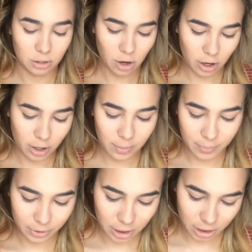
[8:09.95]
Tarte
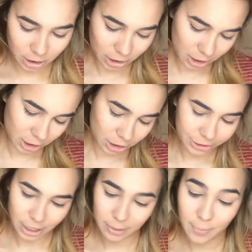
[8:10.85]
blush in the
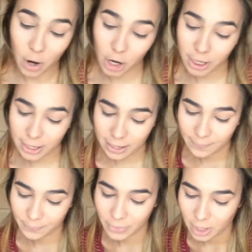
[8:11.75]
shade
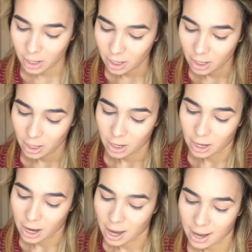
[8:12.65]
Party.
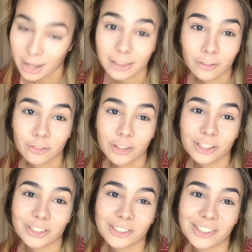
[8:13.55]
I love
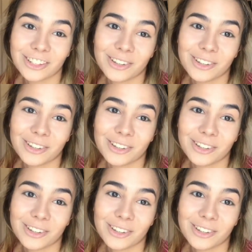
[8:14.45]
this